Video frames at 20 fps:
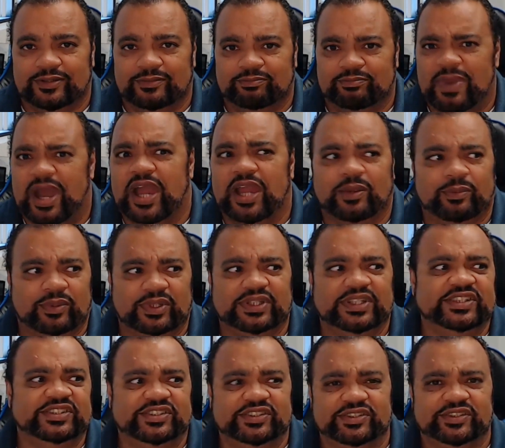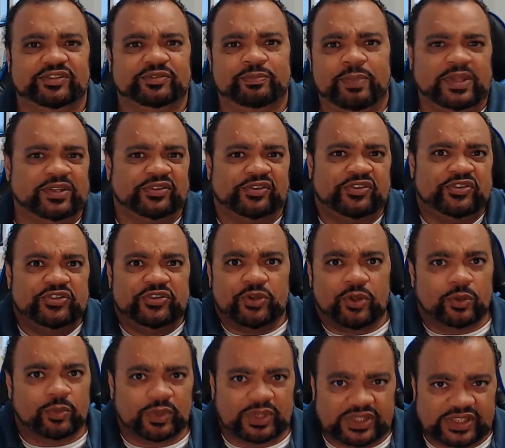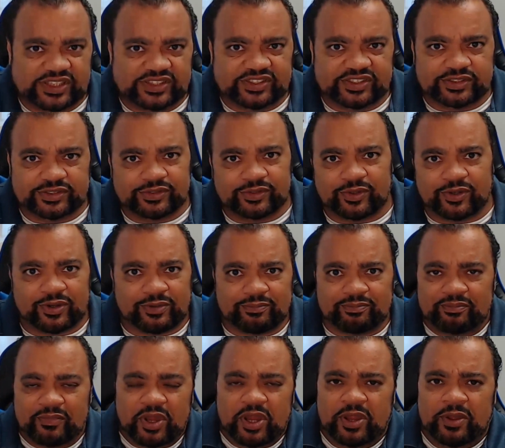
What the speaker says: my religion is better than your religion, or